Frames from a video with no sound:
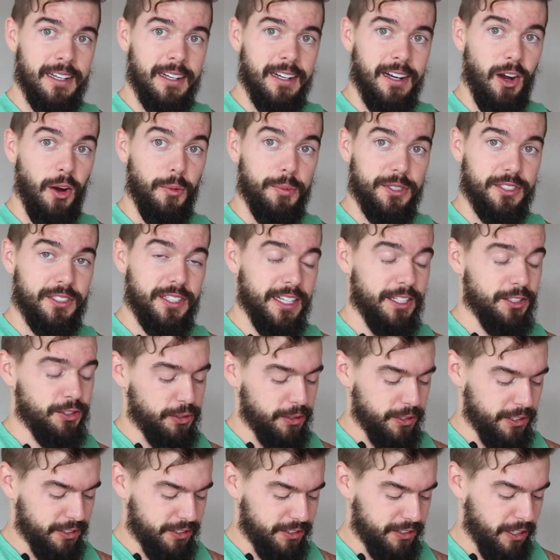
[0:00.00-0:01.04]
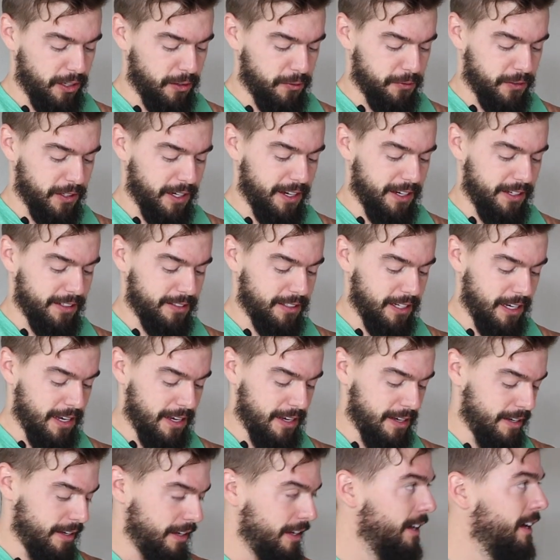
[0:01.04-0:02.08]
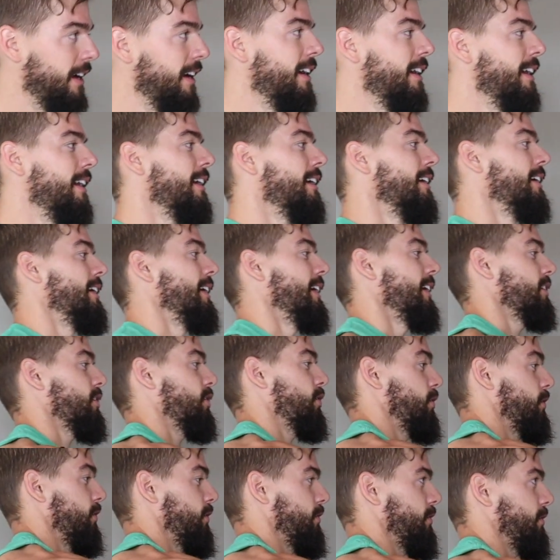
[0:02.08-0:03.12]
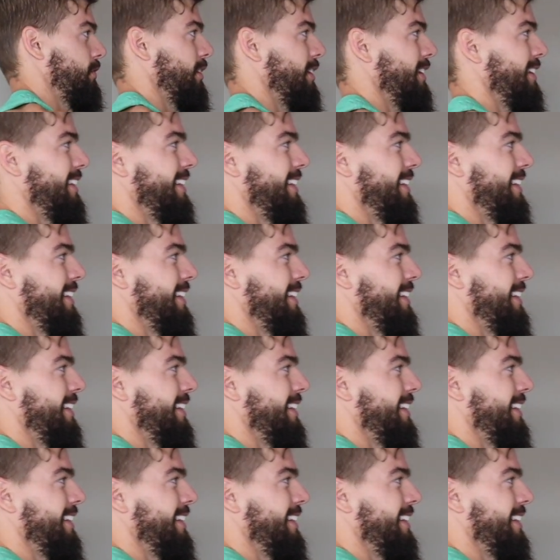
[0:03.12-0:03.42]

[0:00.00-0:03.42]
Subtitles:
Hope you're staying true to yourself, guys and girls.